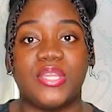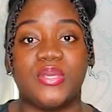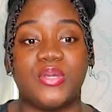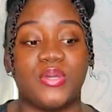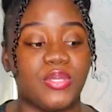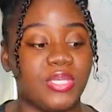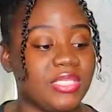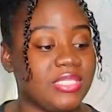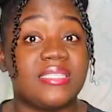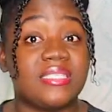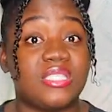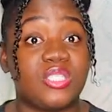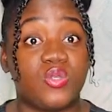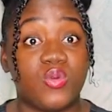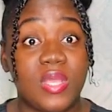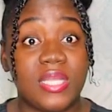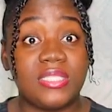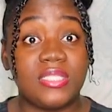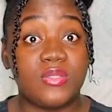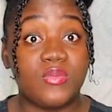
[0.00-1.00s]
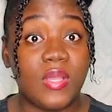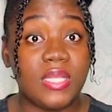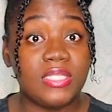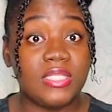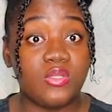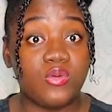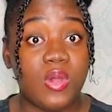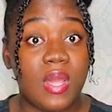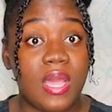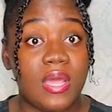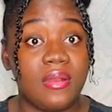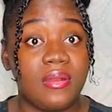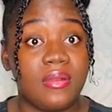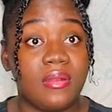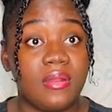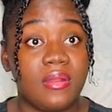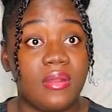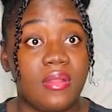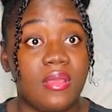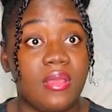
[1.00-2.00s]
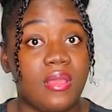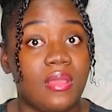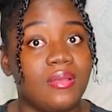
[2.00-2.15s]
You know, it is 2021.